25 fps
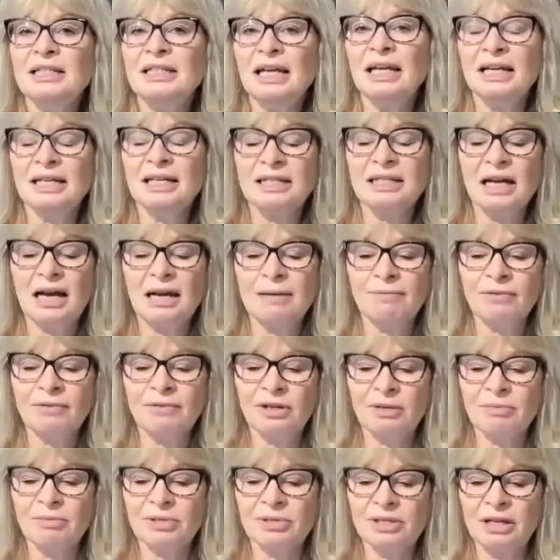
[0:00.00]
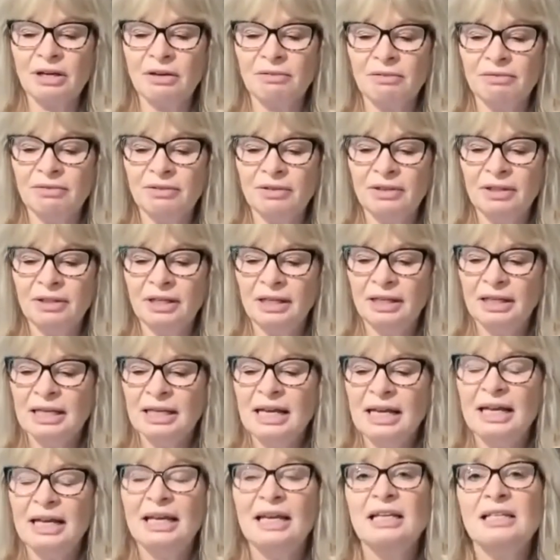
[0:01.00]
take time for himself.
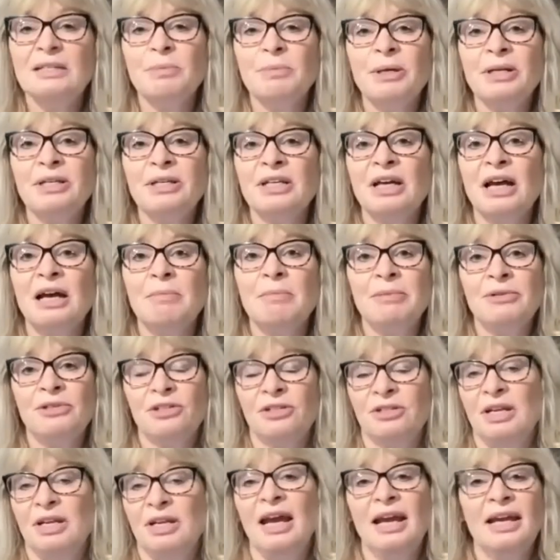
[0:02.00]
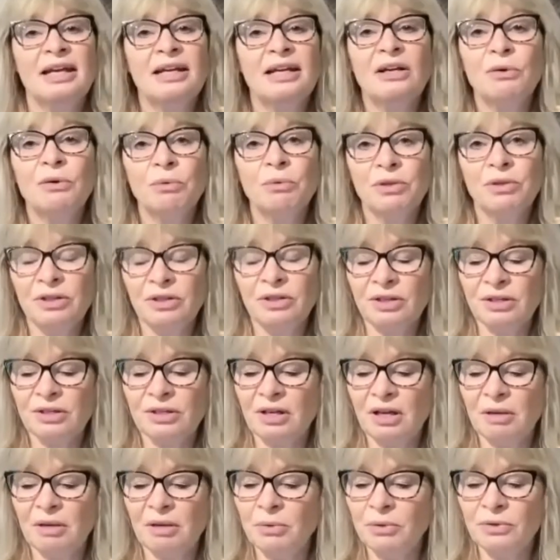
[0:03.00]
He spent time just hanging out with the
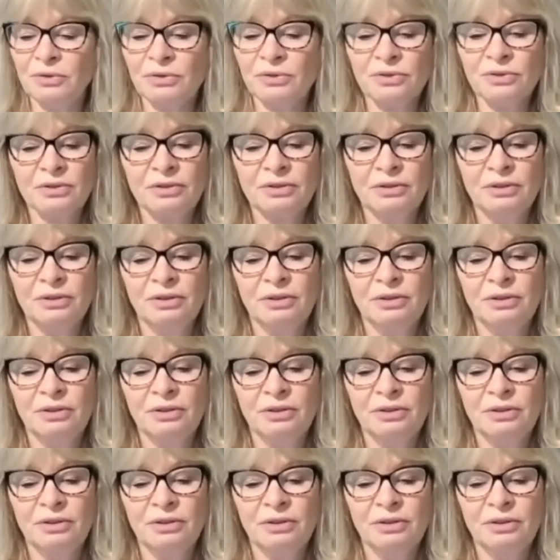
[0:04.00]
disciples.